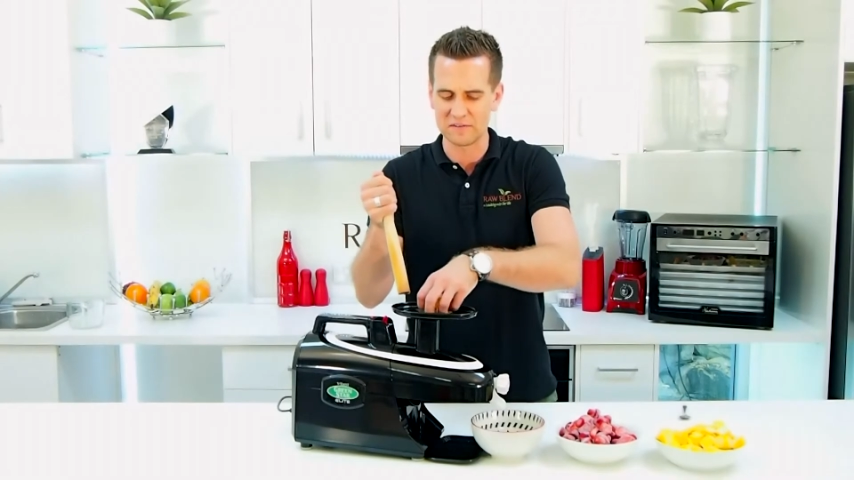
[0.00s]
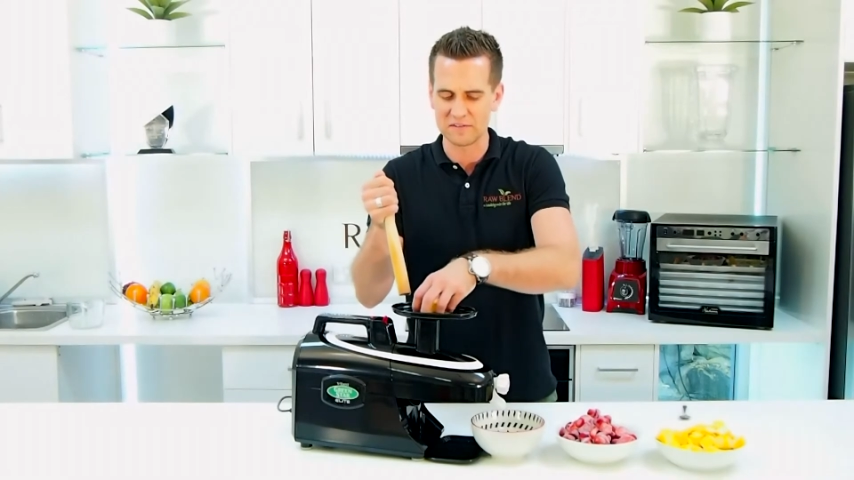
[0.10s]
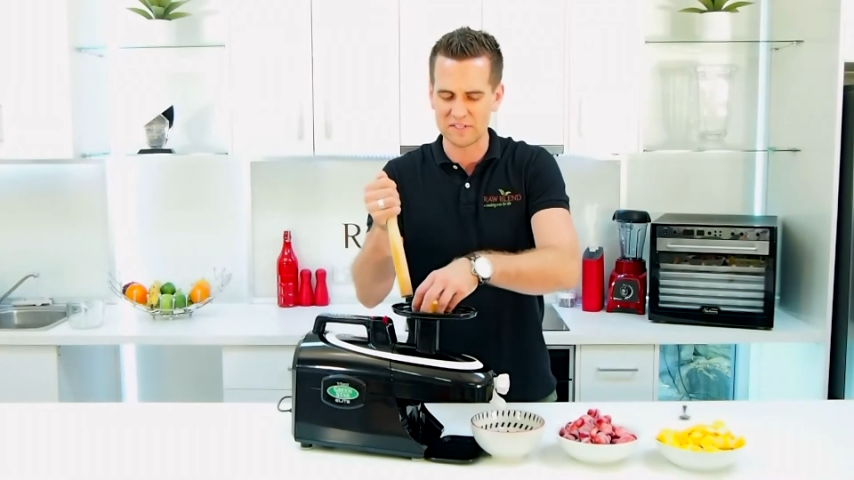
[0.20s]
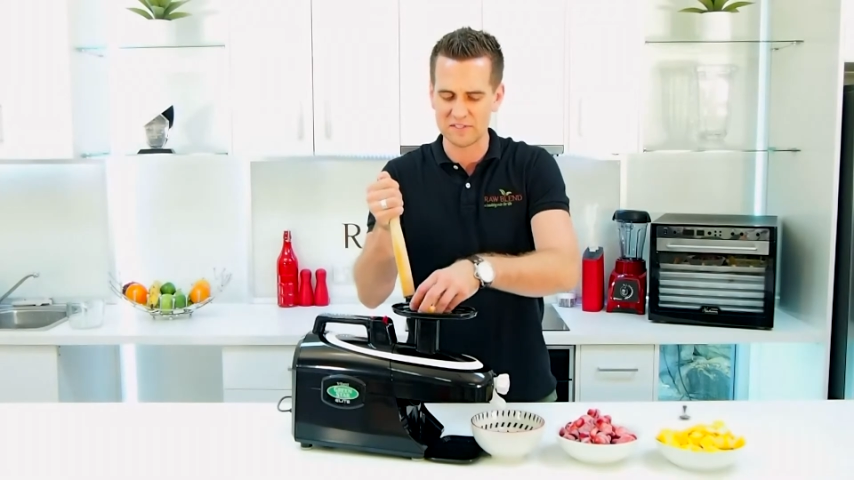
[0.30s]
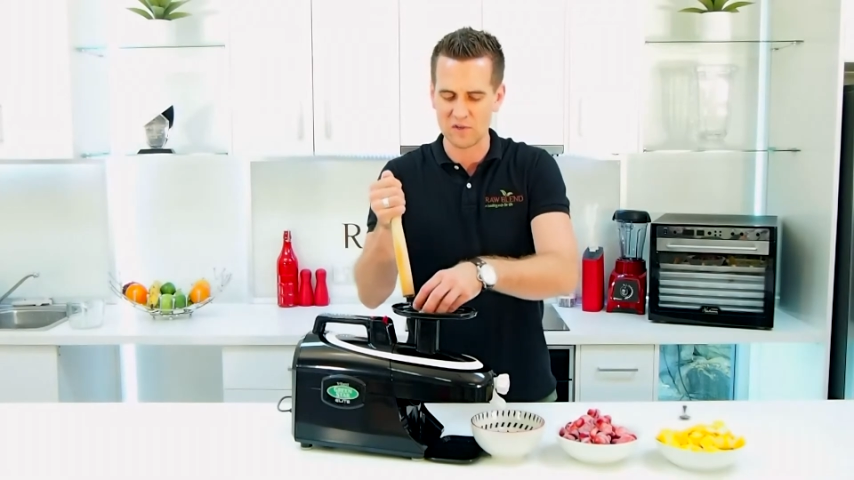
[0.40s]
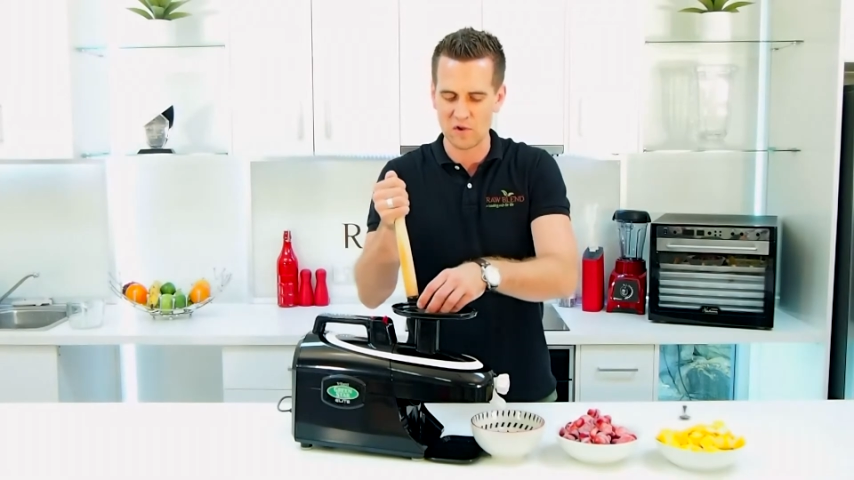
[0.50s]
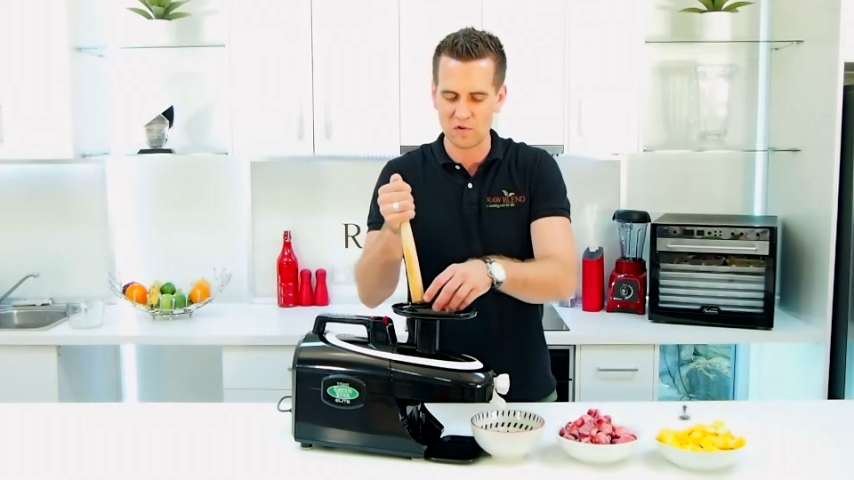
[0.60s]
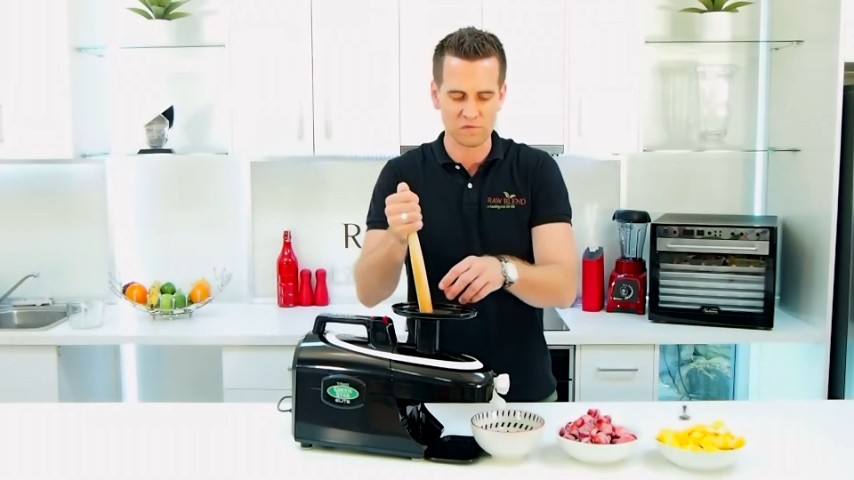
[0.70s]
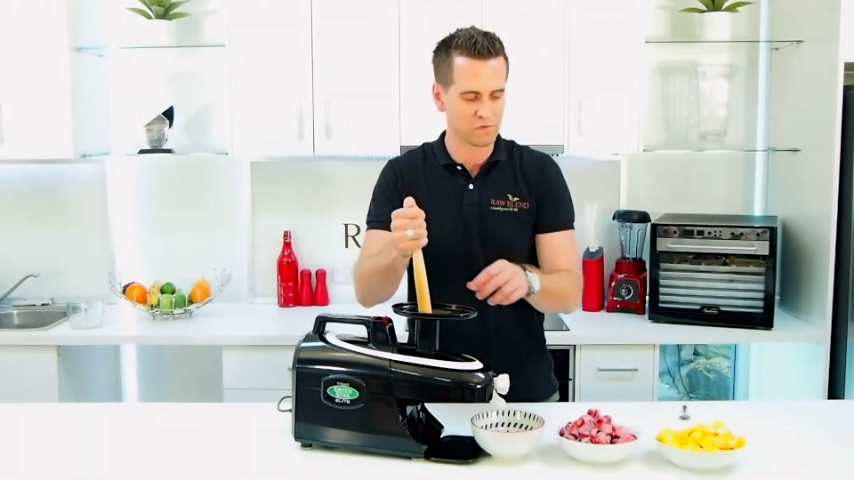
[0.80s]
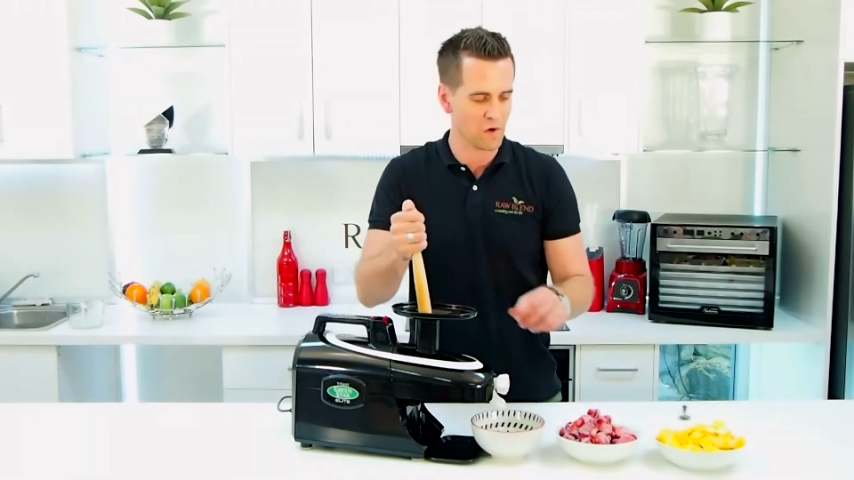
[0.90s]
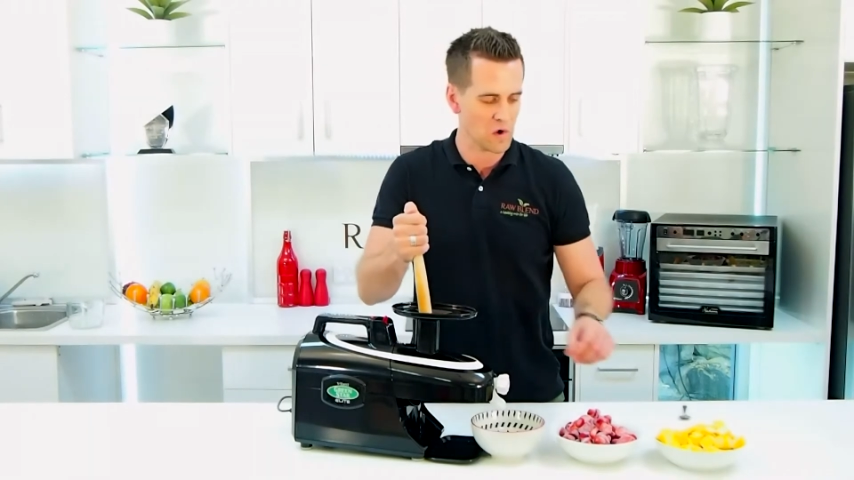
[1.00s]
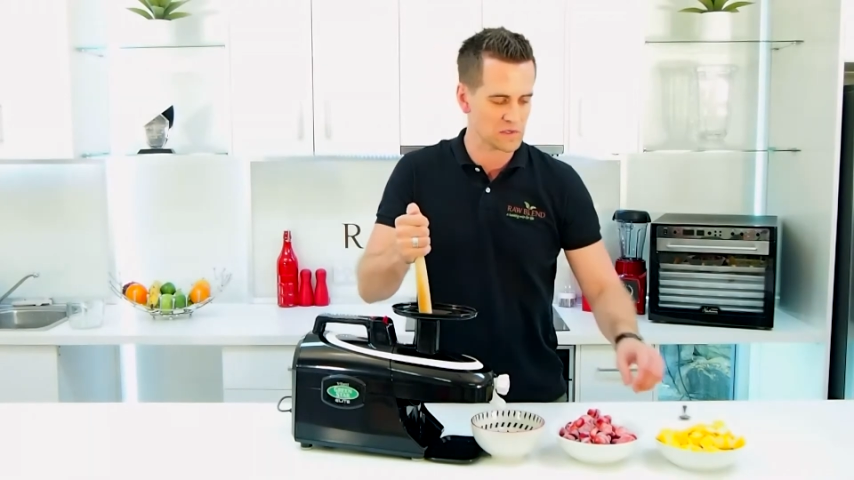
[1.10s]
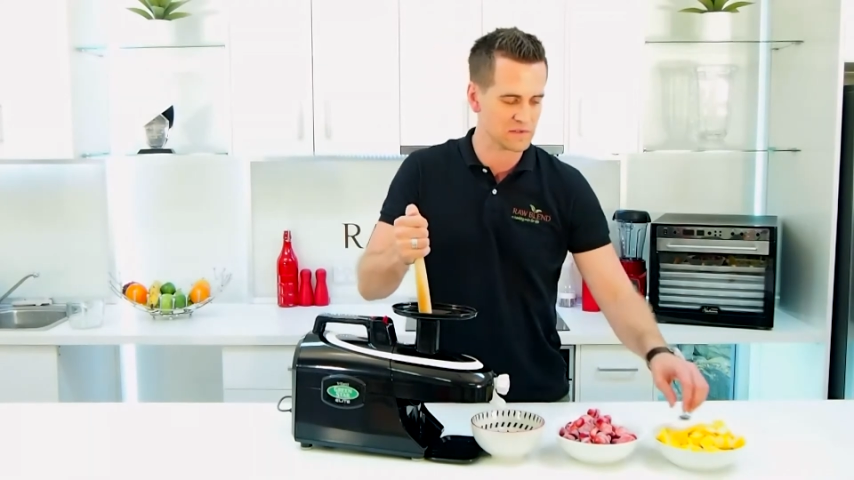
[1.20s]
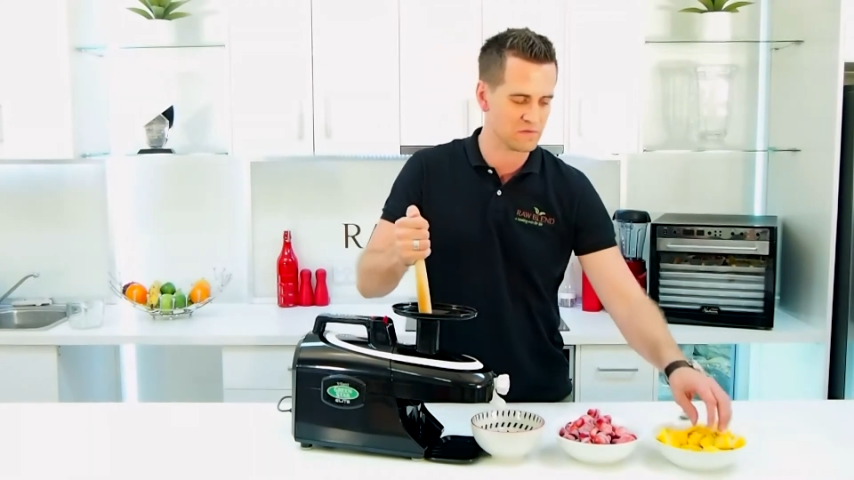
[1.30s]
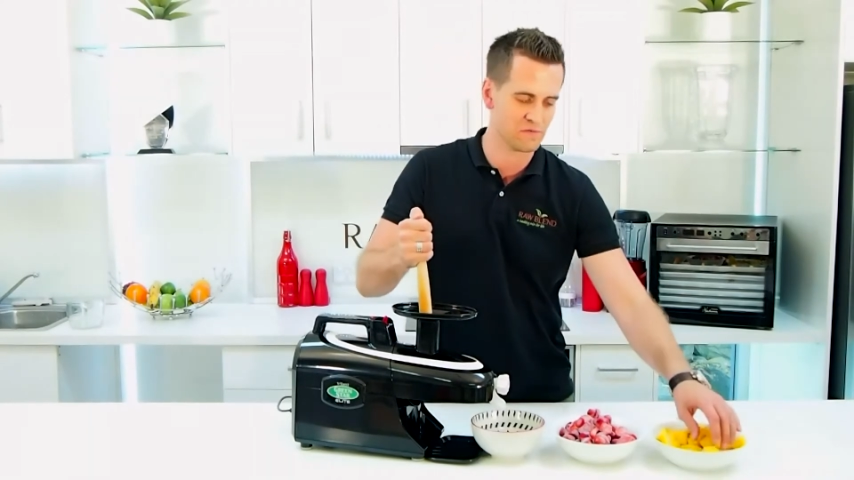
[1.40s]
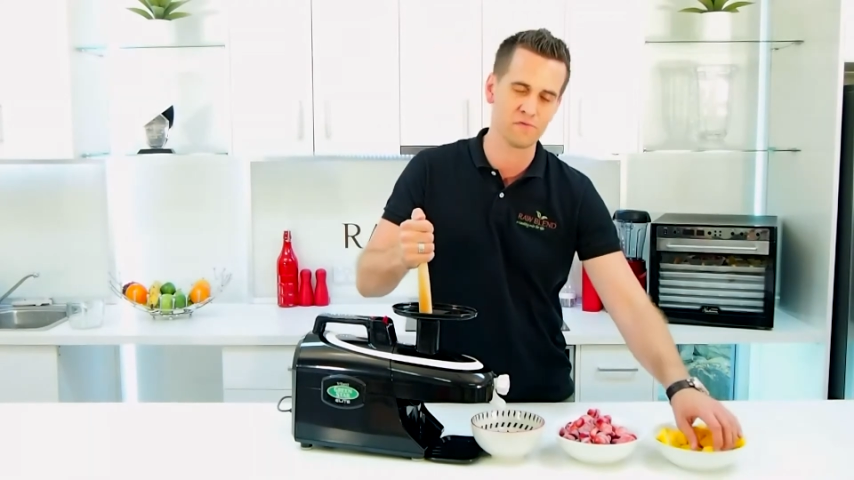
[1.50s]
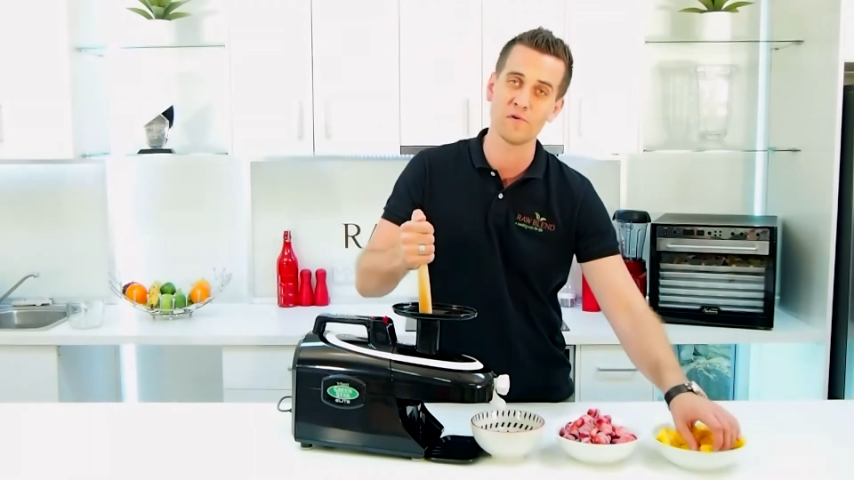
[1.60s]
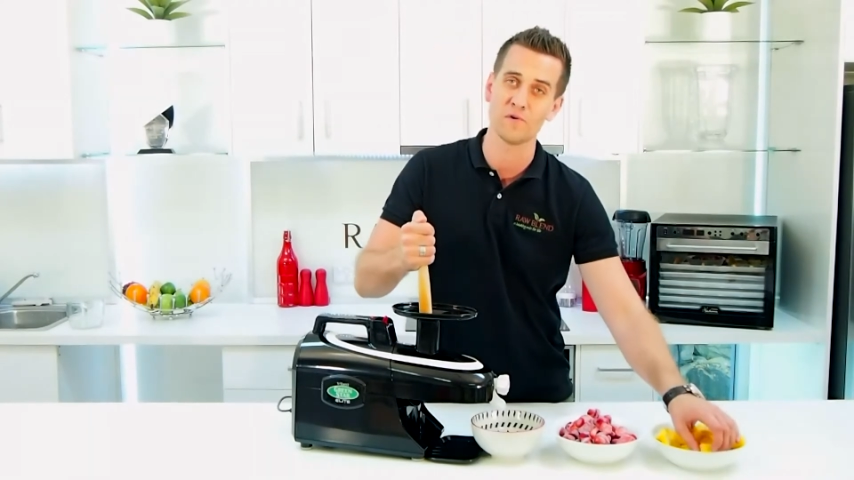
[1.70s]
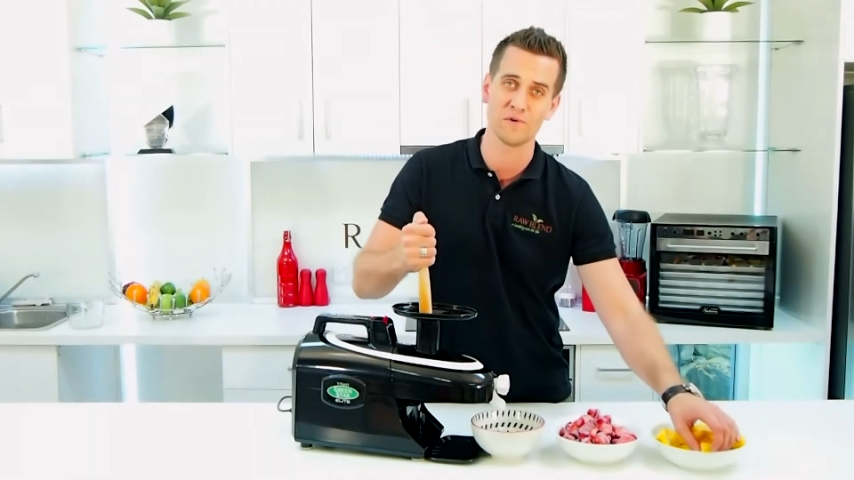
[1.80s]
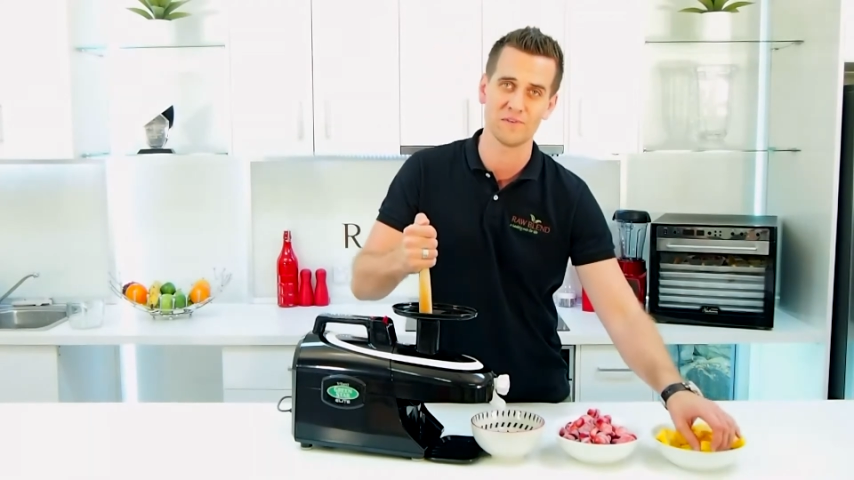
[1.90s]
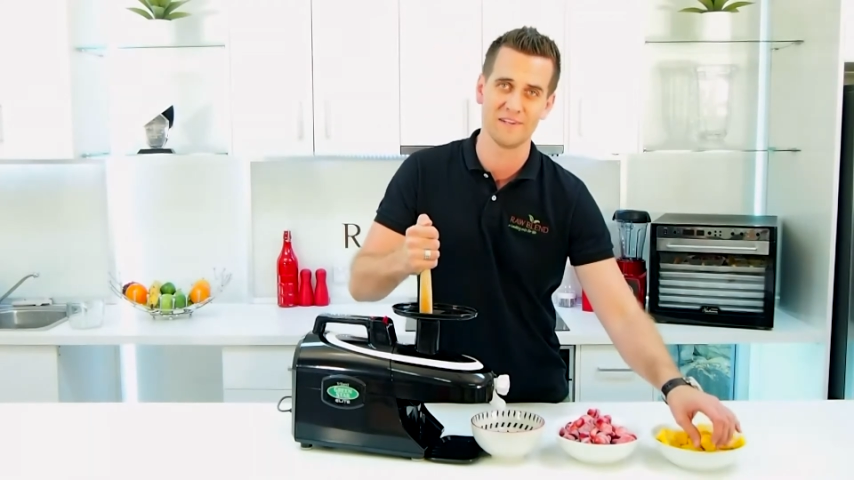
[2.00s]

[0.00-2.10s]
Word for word: just turn frozen fruit